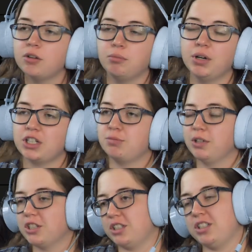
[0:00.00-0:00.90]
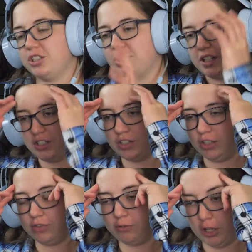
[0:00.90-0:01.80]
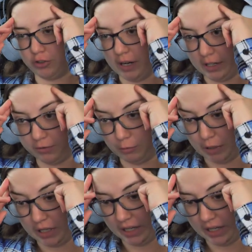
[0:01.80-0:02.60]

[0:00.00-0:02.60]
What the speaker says: But especially, it's frustrating for me.